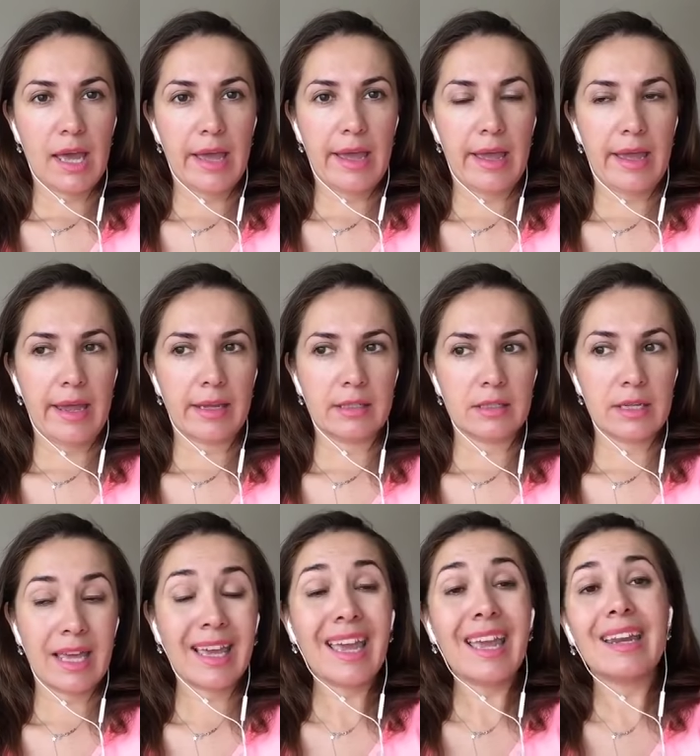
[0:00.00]
And
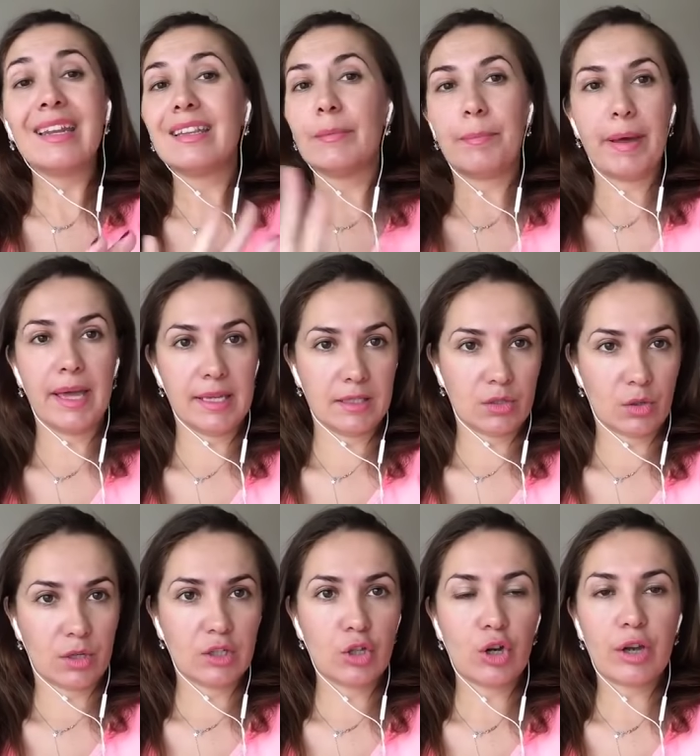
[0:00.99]
again, it depends,
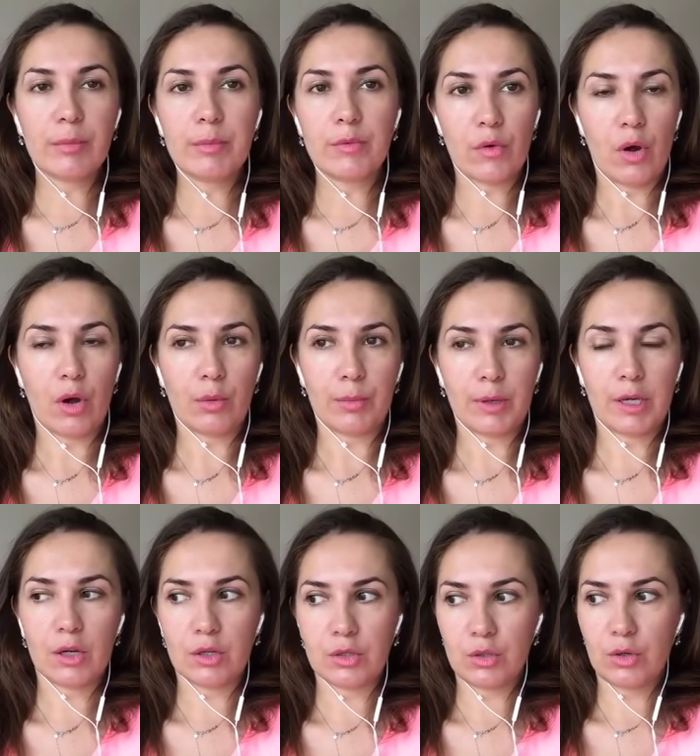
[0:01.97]
okay, don't get me wrong,
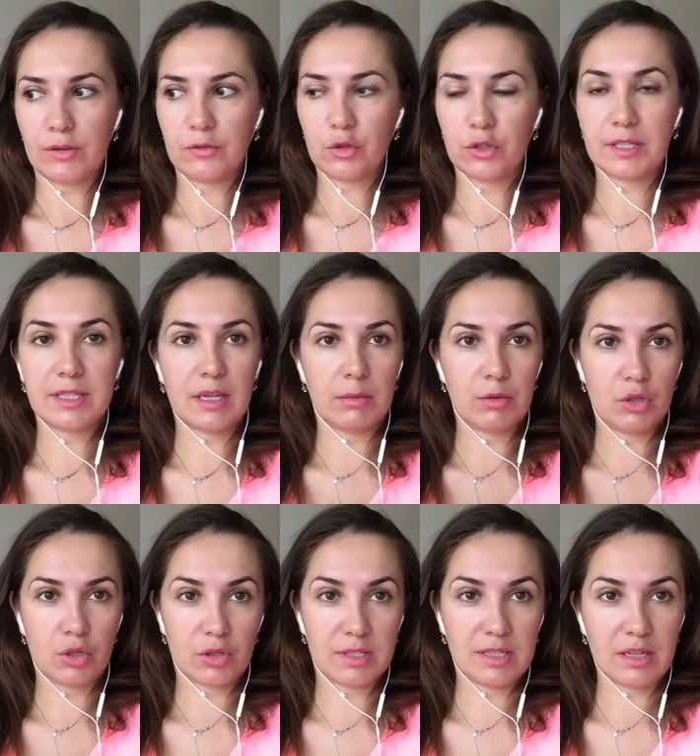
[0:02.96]
because you have to establish
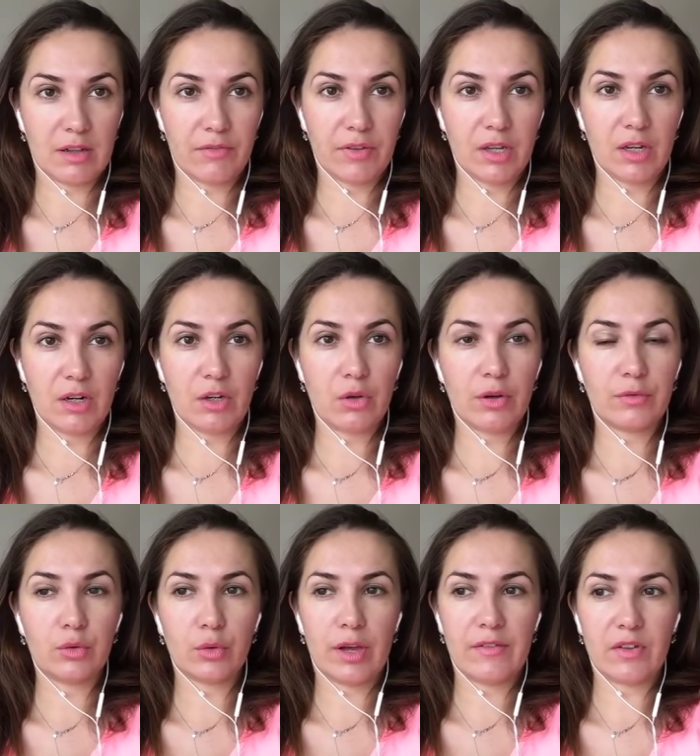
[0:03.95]
yourself here, you have
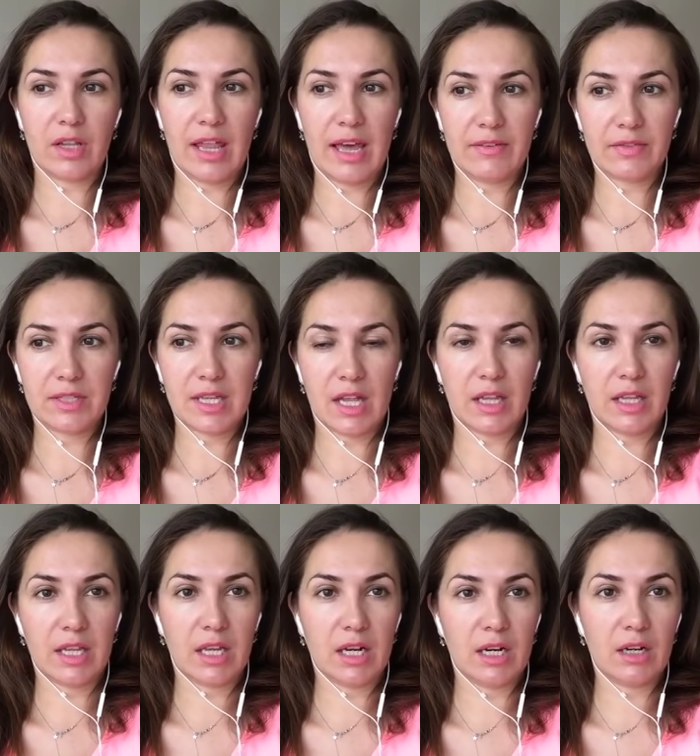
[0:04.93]
to have a lifestyle
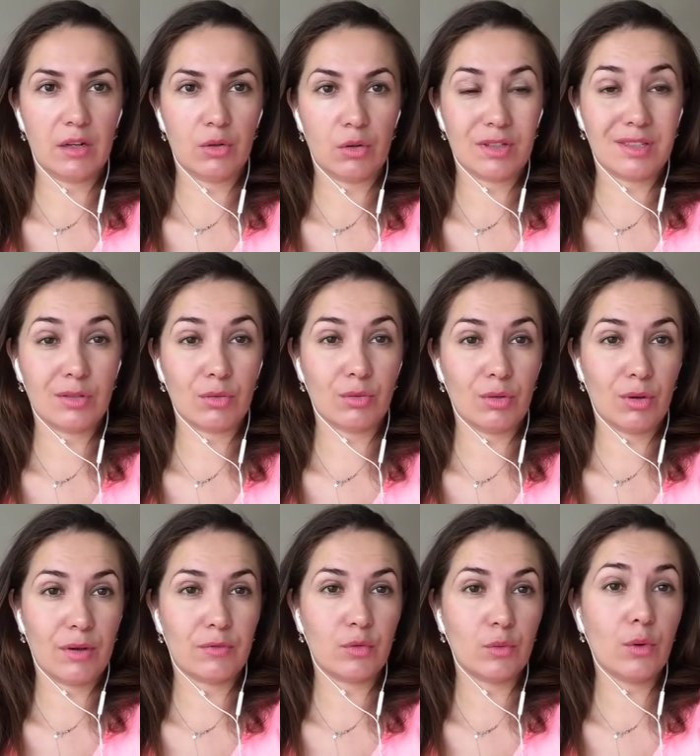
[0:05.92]
here, you
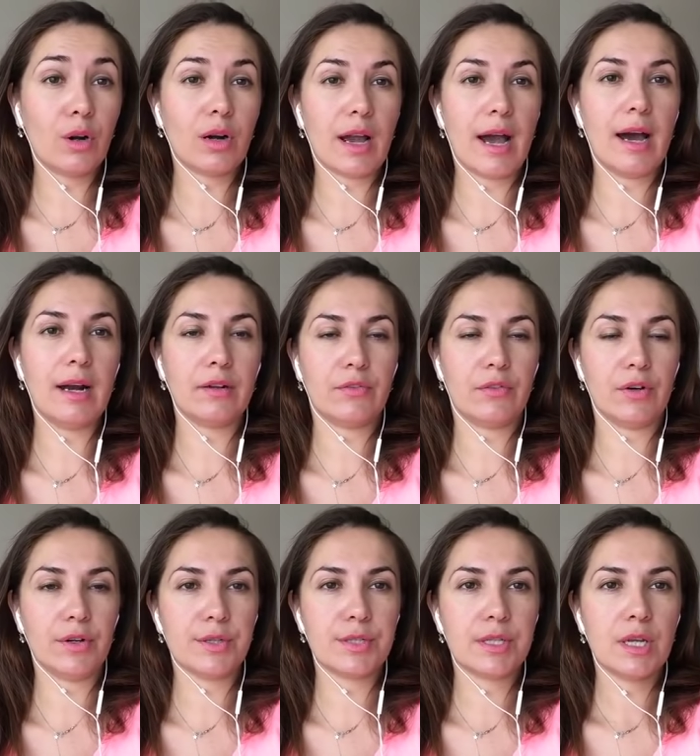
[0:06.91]
have to work hard
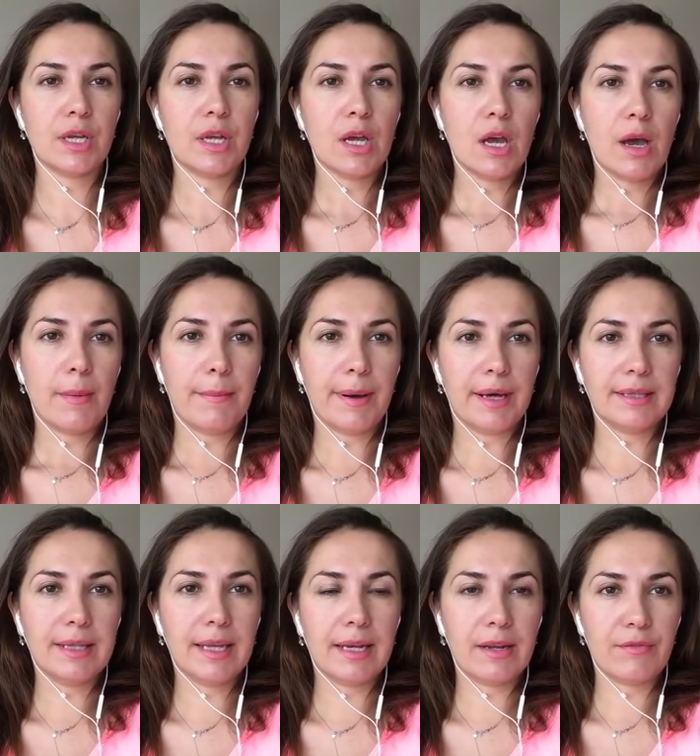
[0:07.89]
first, but
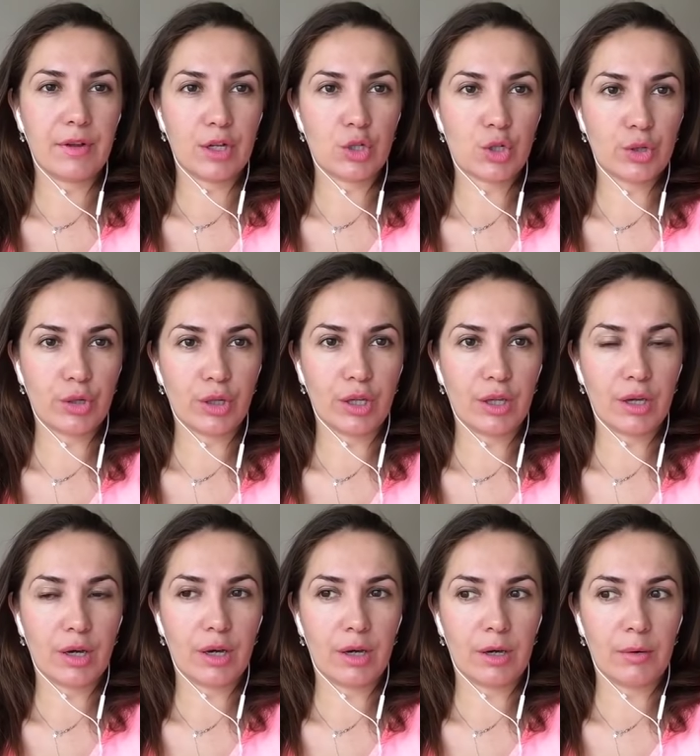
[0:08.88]
then eventually,
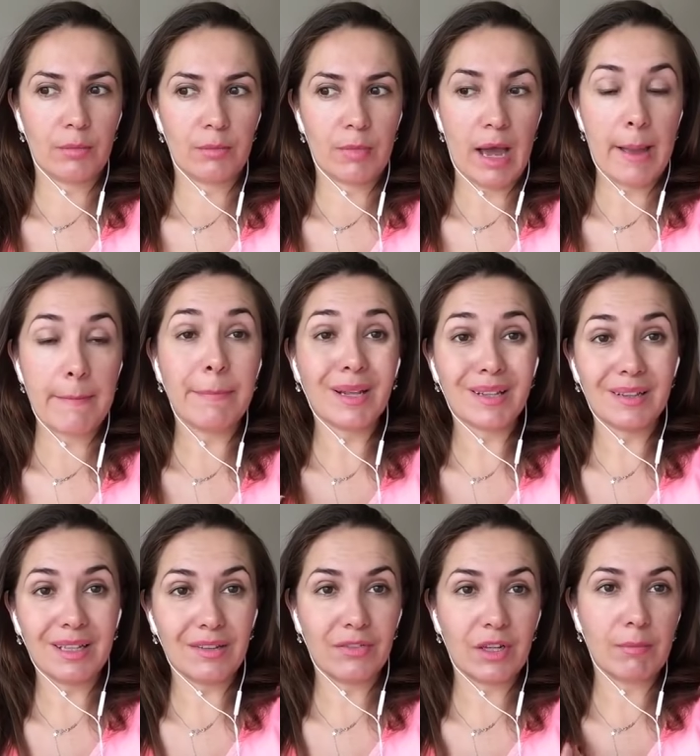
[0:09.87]
I
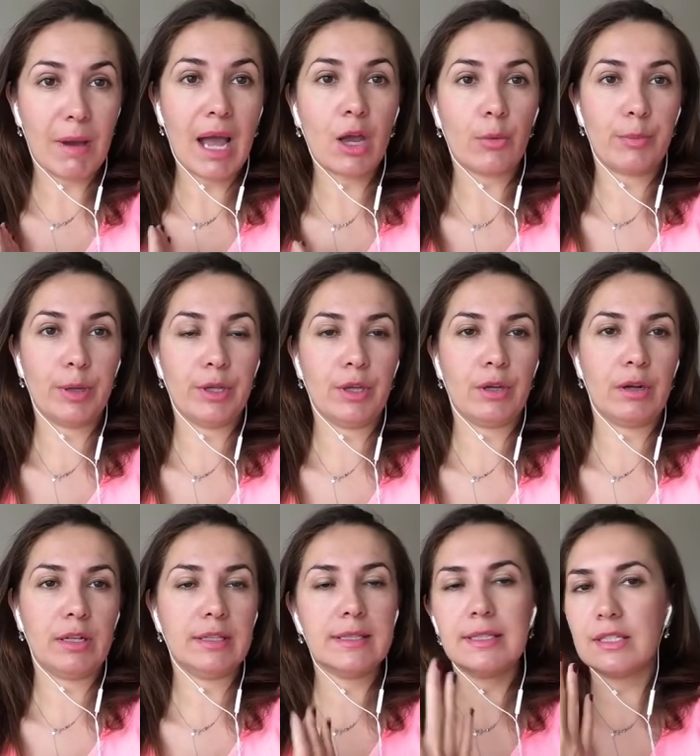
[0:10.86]
believe, in my opinion,
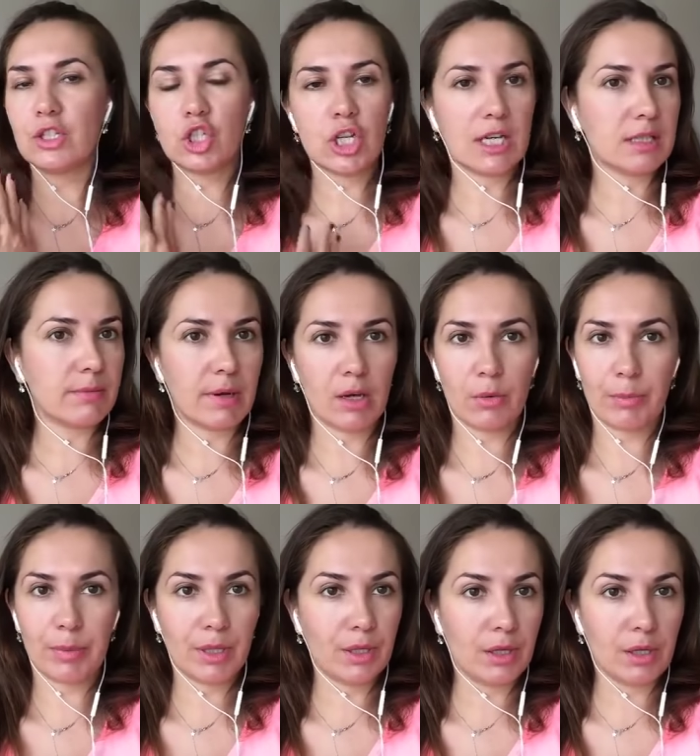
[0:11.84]
and this is just my
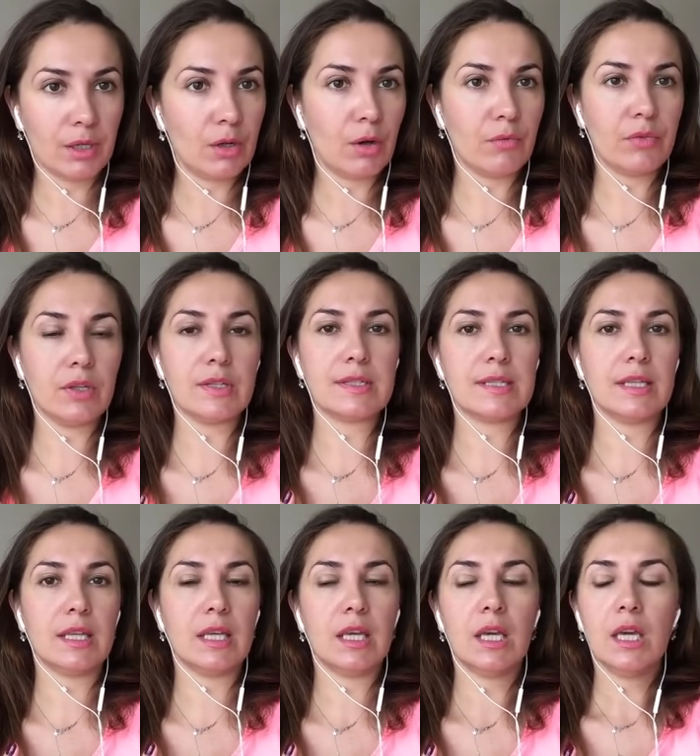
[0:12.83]
opinion,
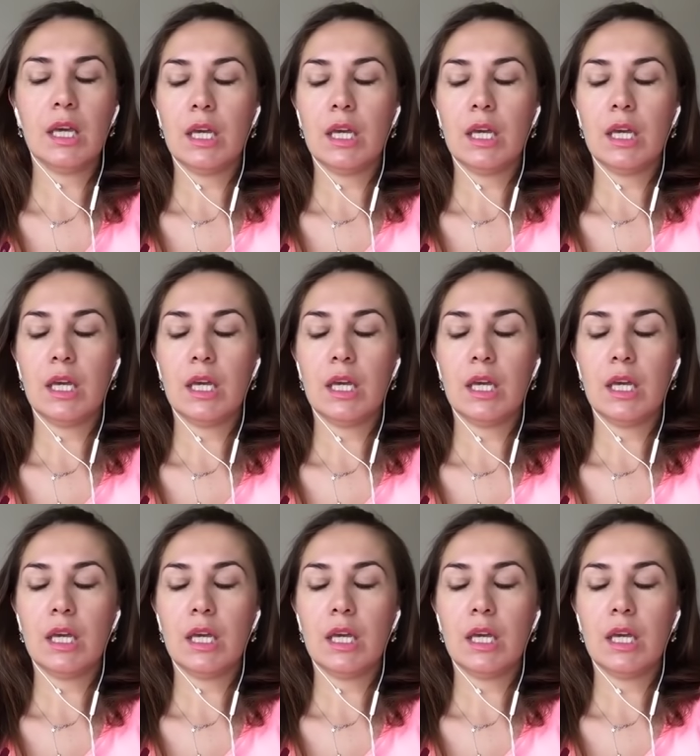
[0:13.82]
obviously,